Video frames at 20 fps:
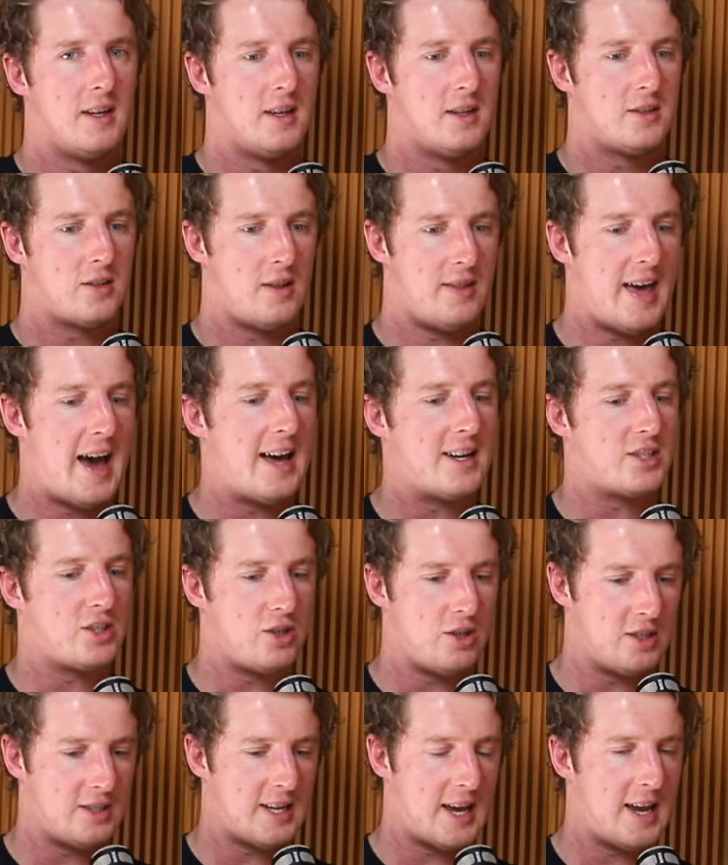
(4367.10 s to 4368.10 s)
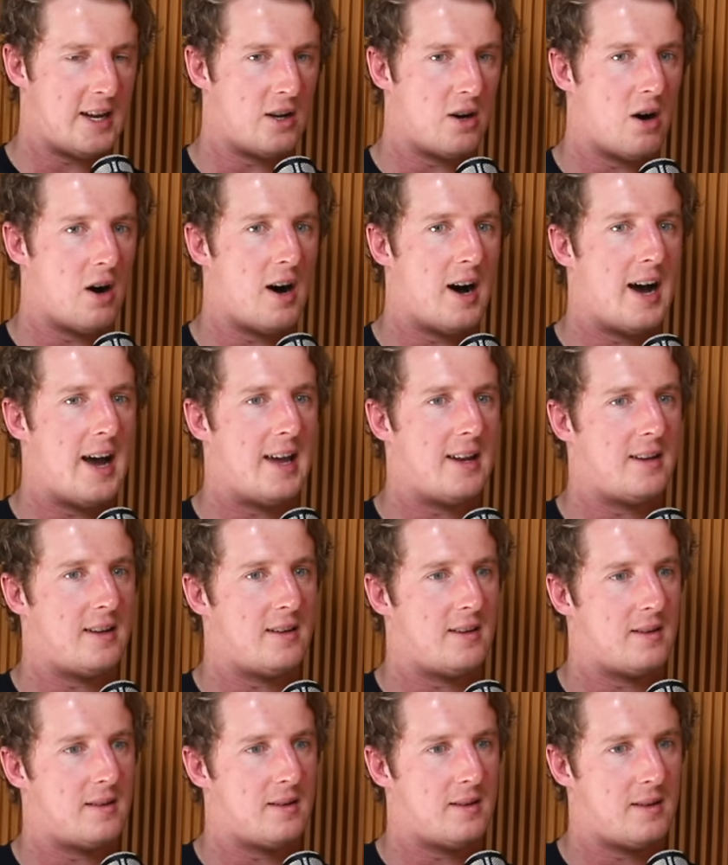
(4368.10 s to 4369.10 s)
So that's Tuesday night.
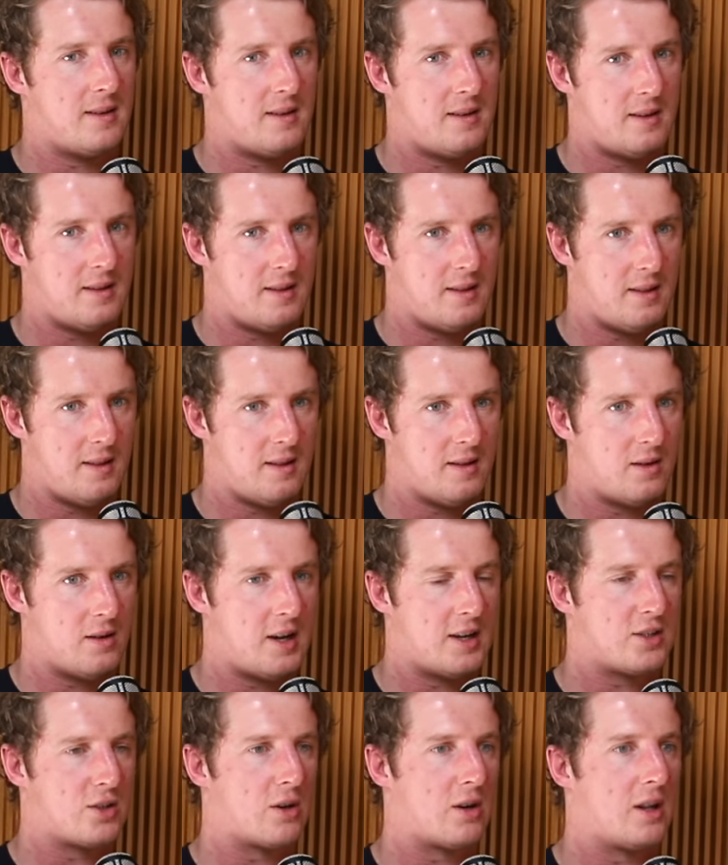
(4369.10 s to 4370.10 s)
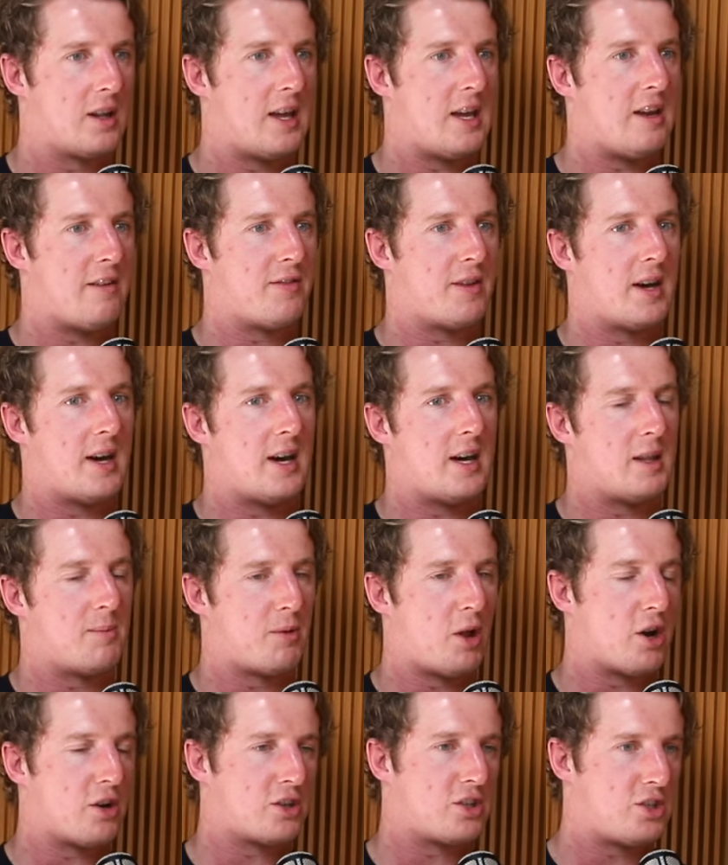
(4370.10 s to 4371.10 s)
I sort of leave the
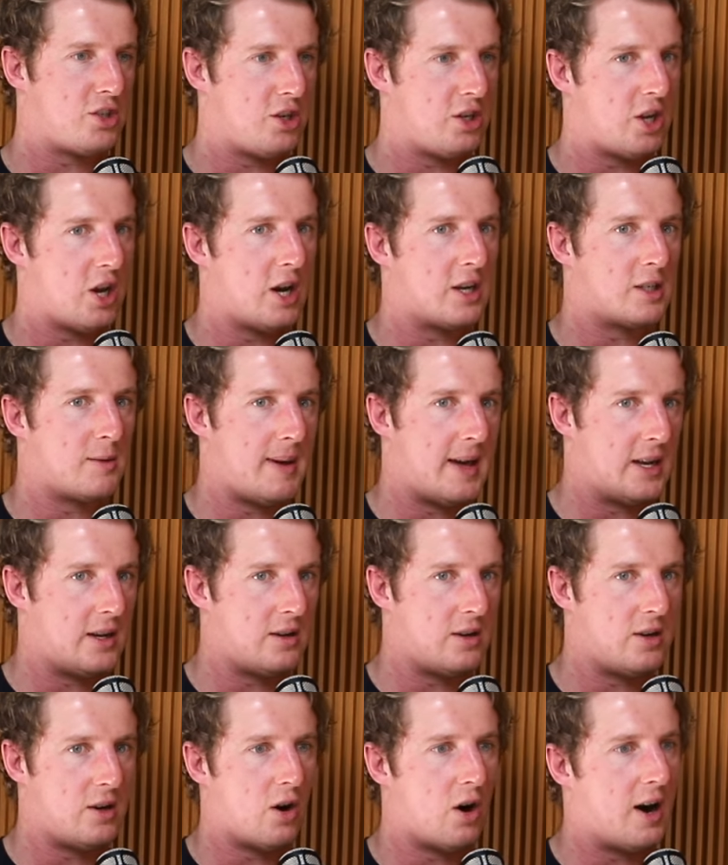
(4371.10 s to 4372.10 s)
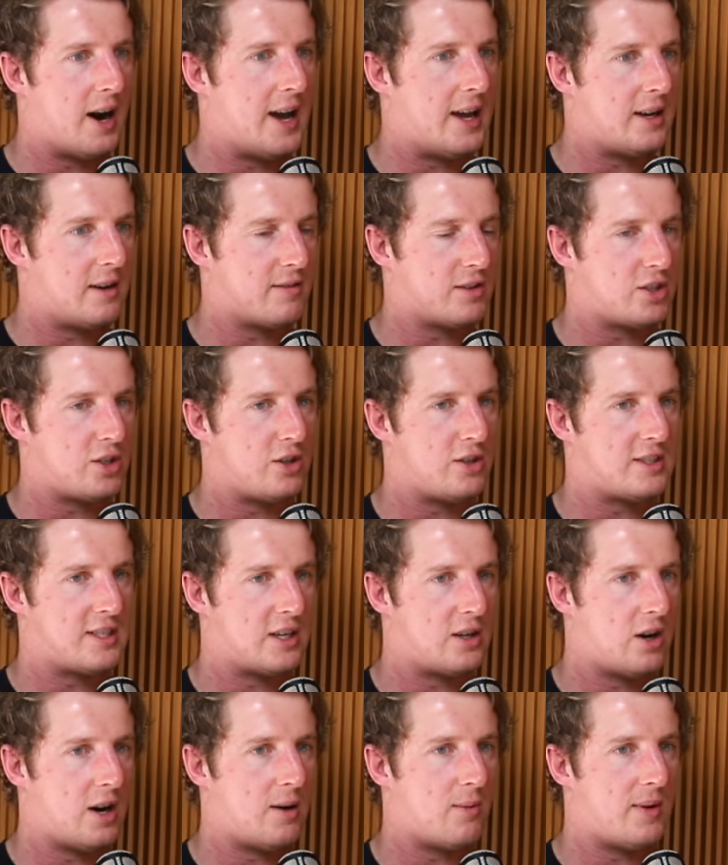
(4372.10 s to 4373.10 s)
bloke studios about 9 of a
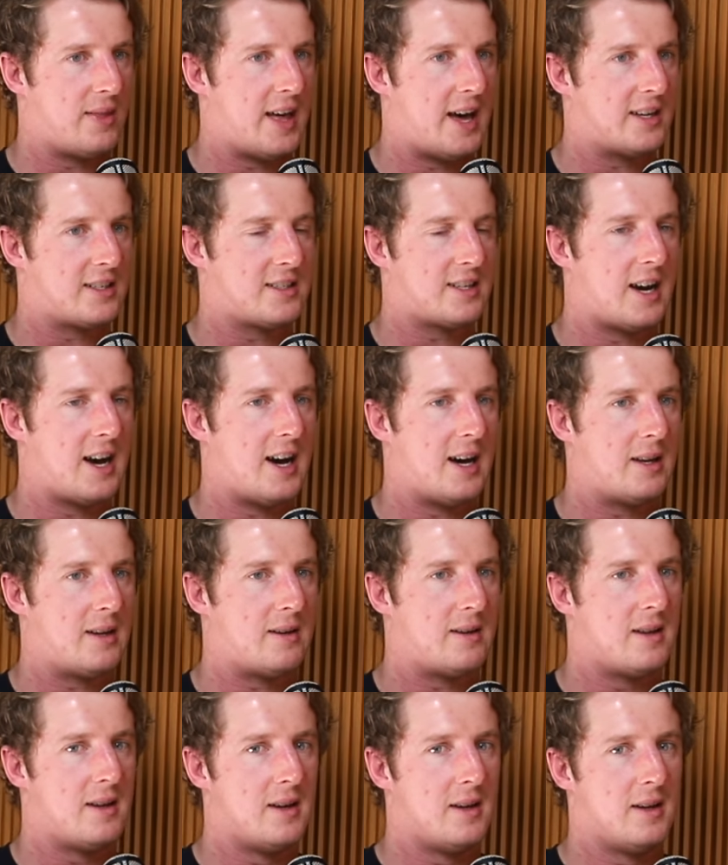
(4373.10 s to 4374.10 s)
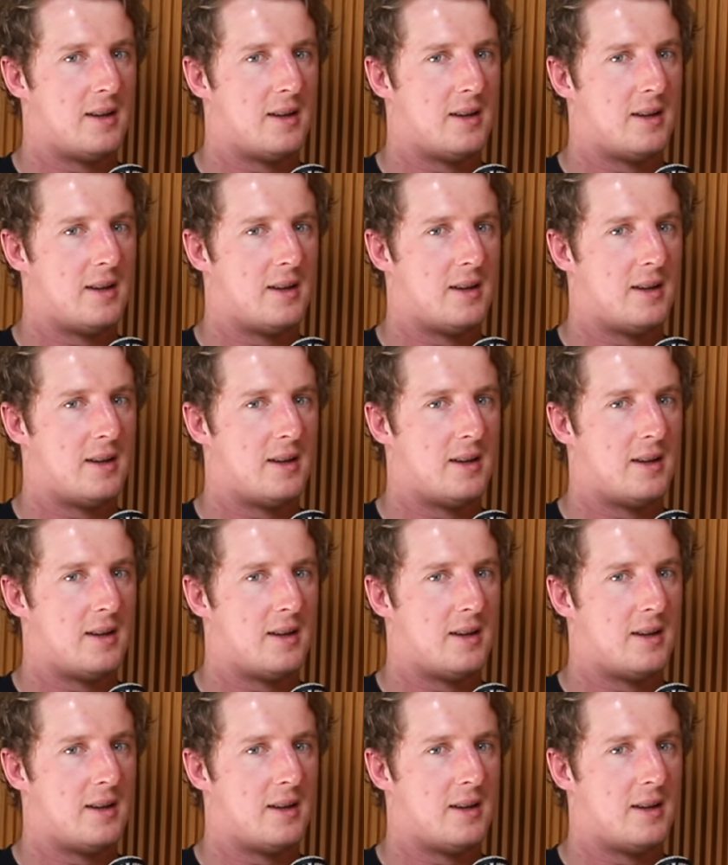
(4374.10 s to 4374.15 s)
Tuesday night. When that's done,